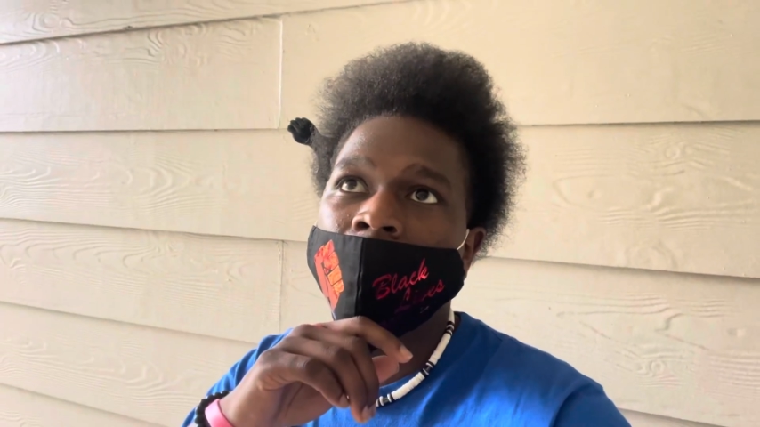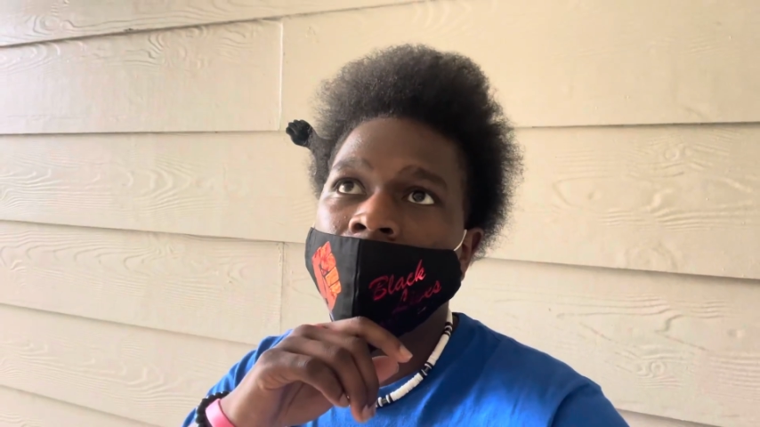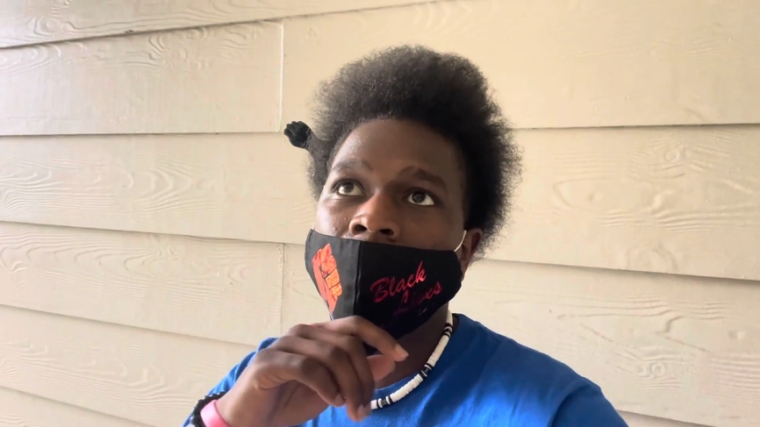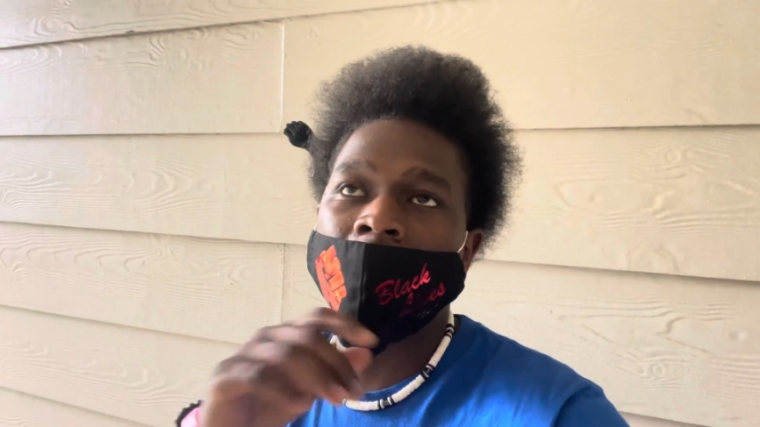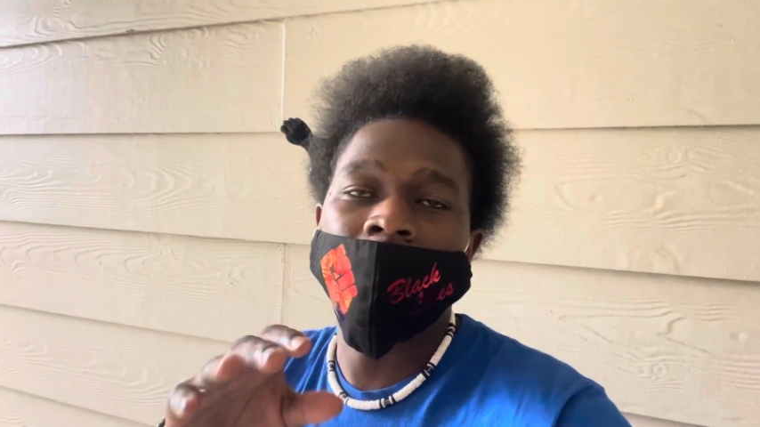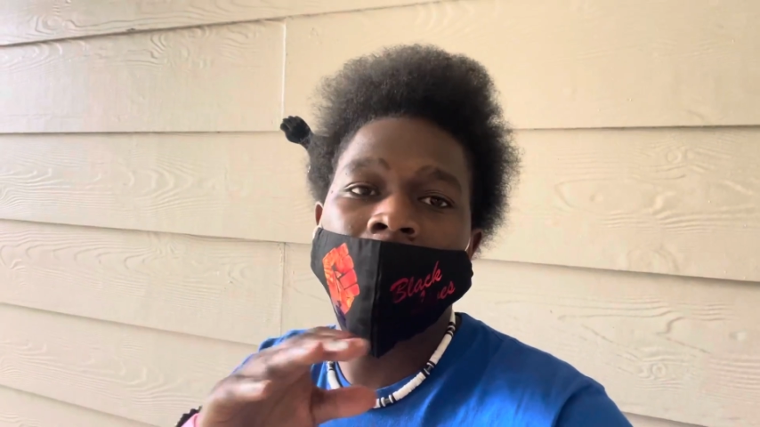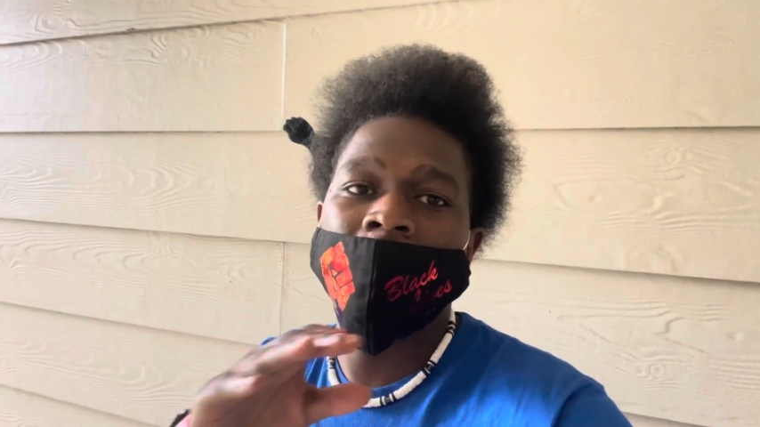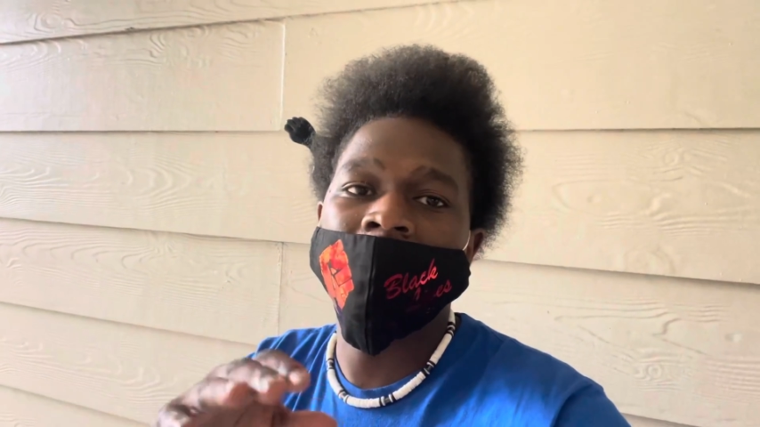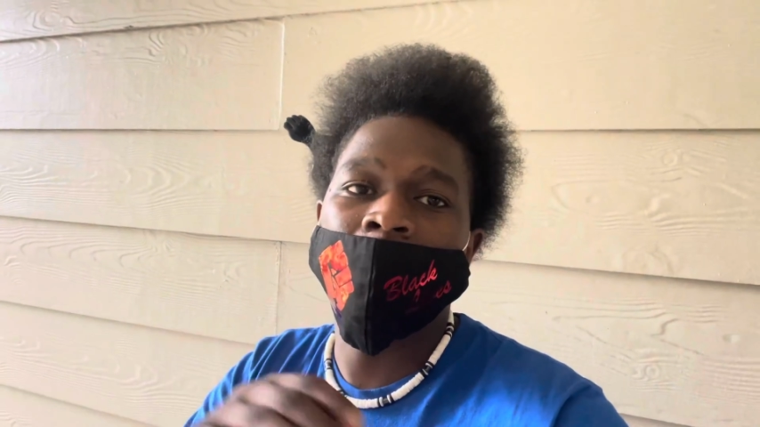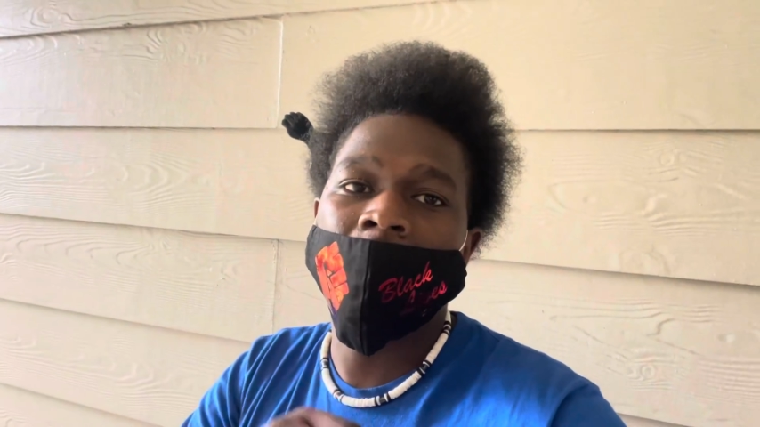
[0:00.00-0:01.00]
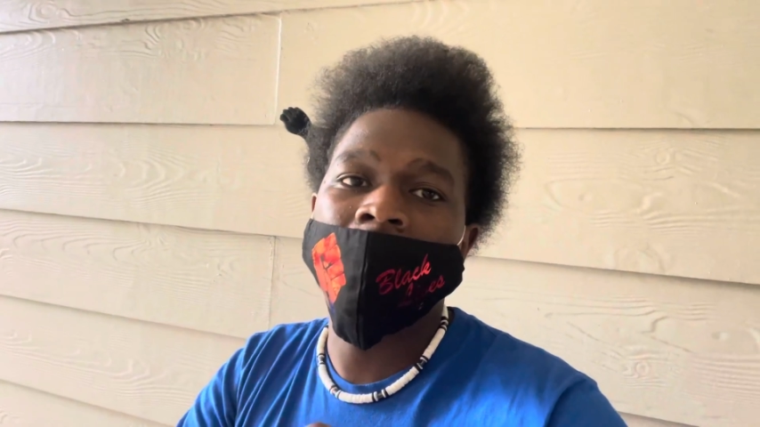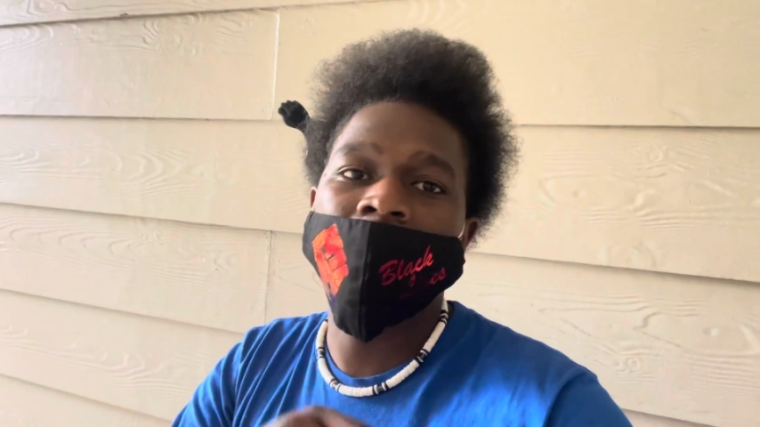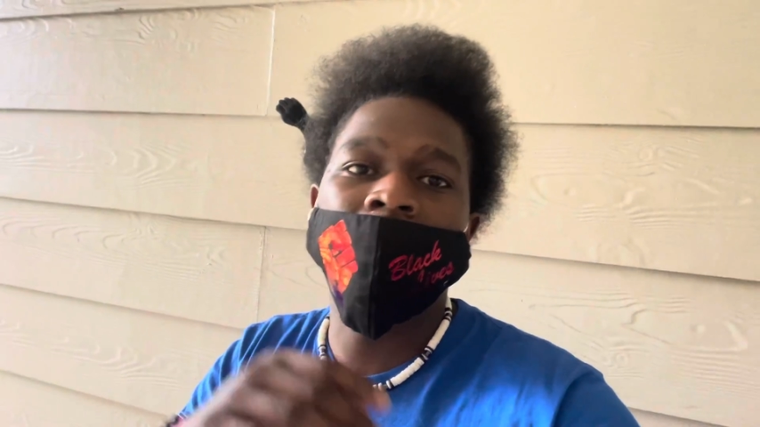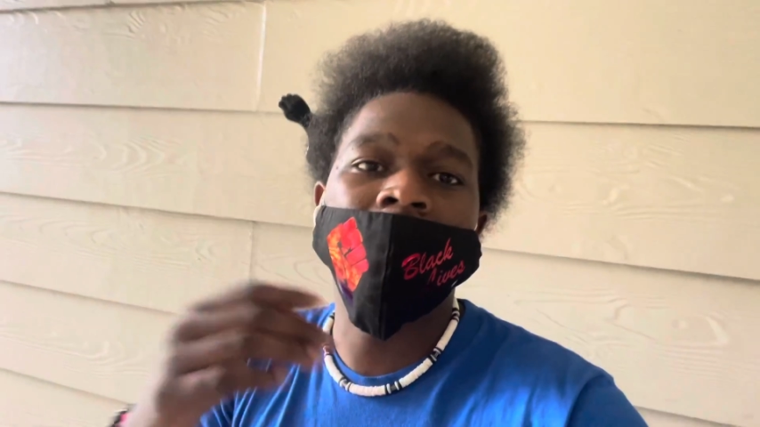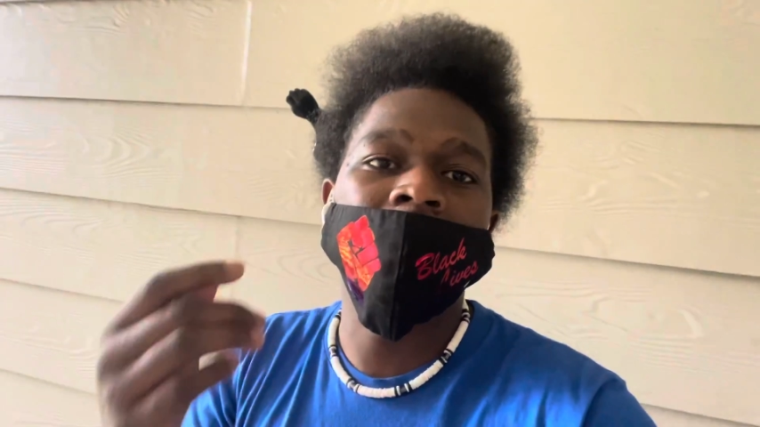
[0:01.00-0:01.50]
let's go ahead and jump right
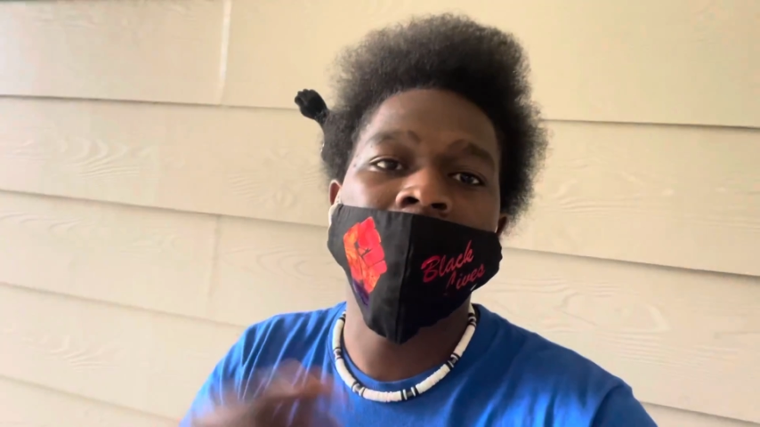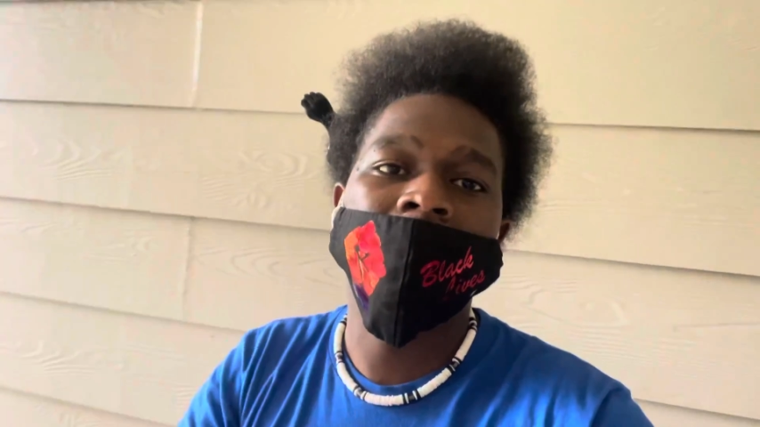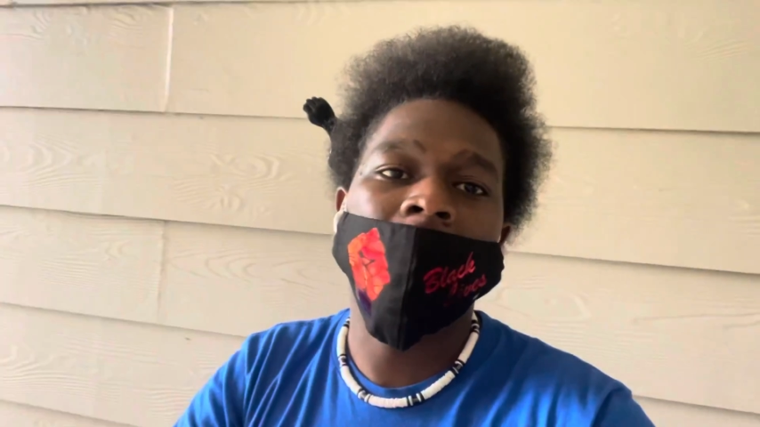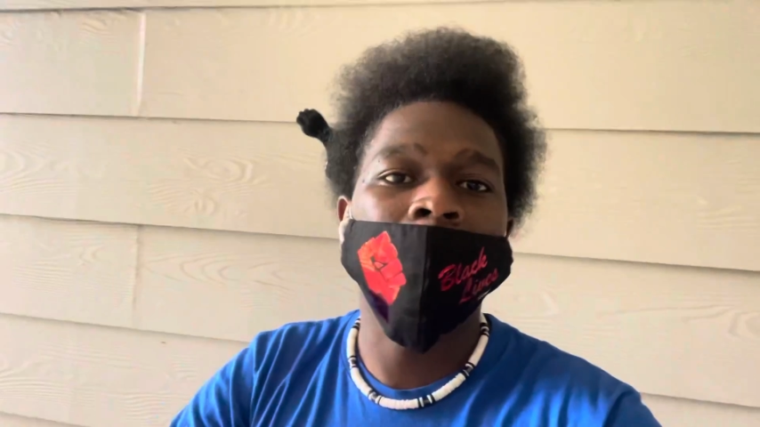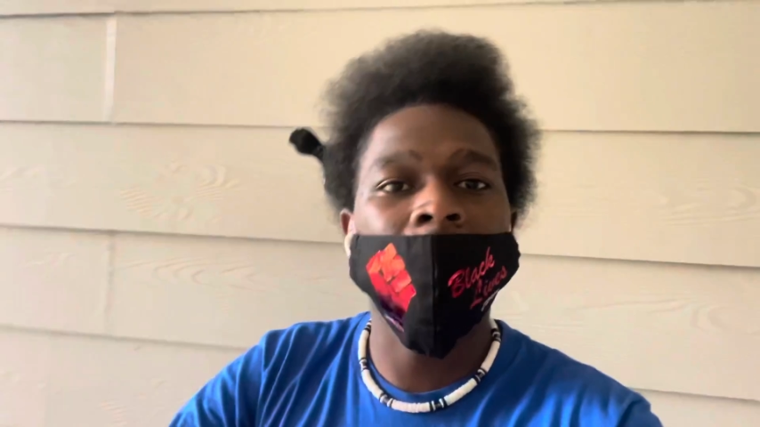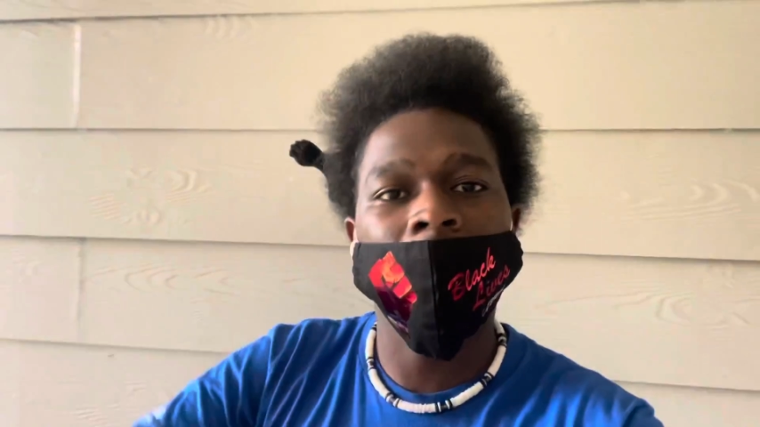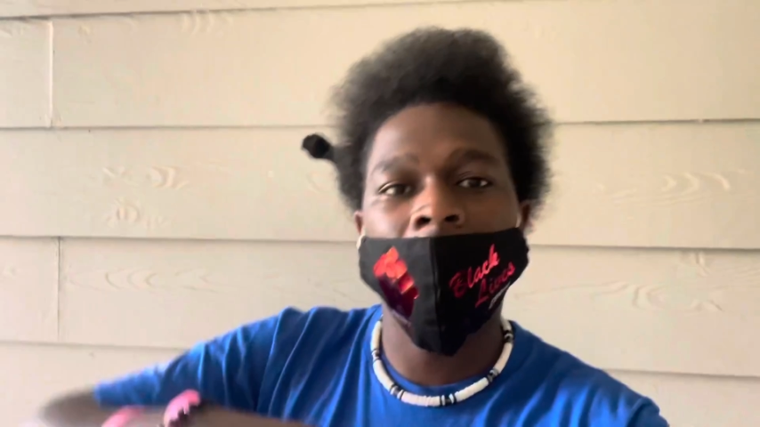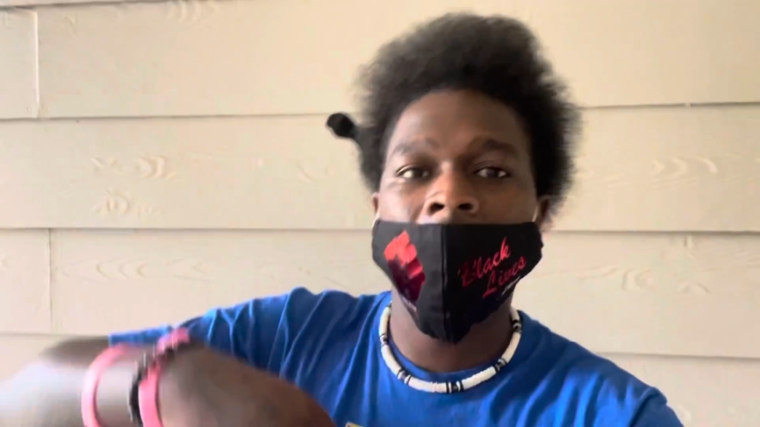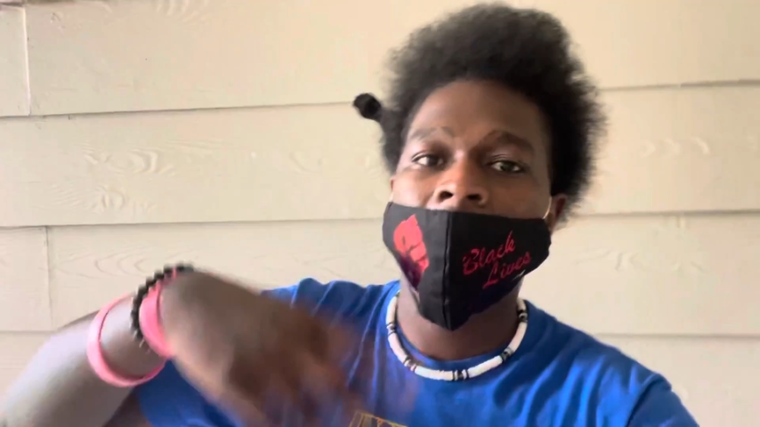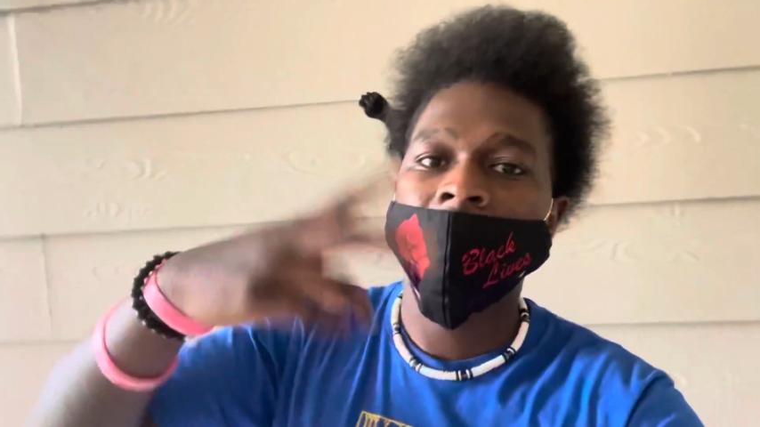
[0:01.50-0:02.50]
into it and see what he's talking about, all right?